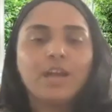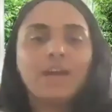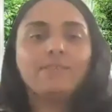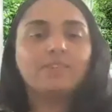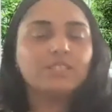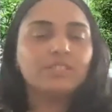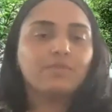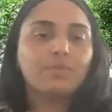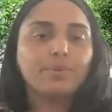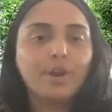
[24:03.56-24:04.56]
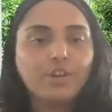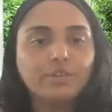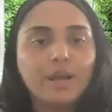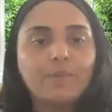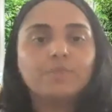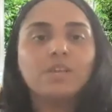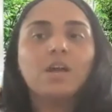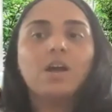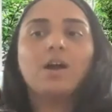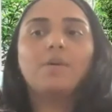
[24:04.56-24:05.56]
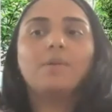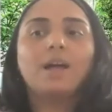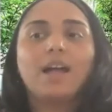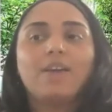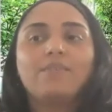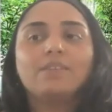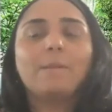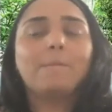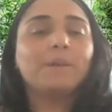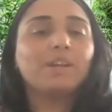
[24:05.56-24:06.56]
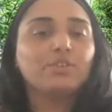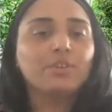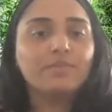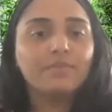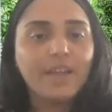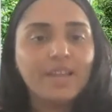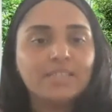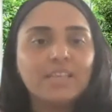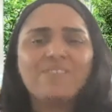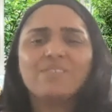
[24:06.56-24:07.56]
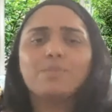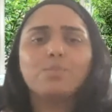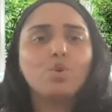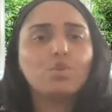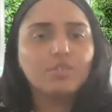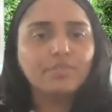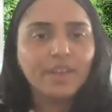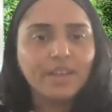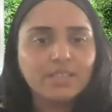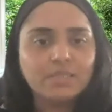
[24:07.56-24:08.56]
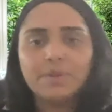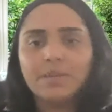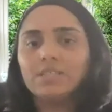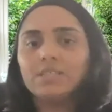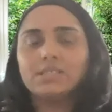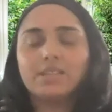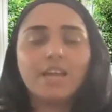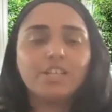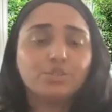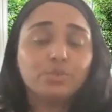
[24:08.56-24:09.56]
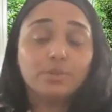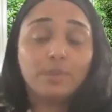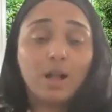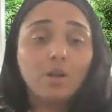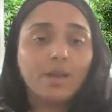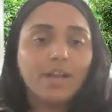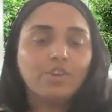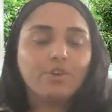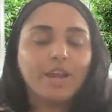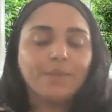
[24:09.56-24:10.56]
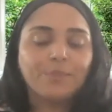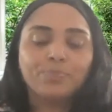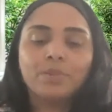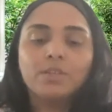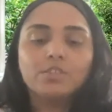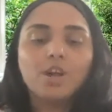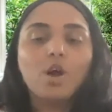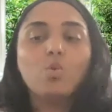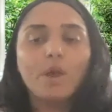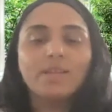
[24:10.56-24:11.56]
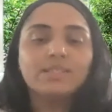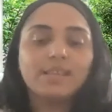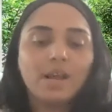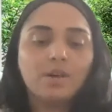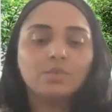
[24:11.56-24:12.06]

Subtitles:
these different programs, having bigger events, having more events, being international. And I'm like, okay, great. So I went down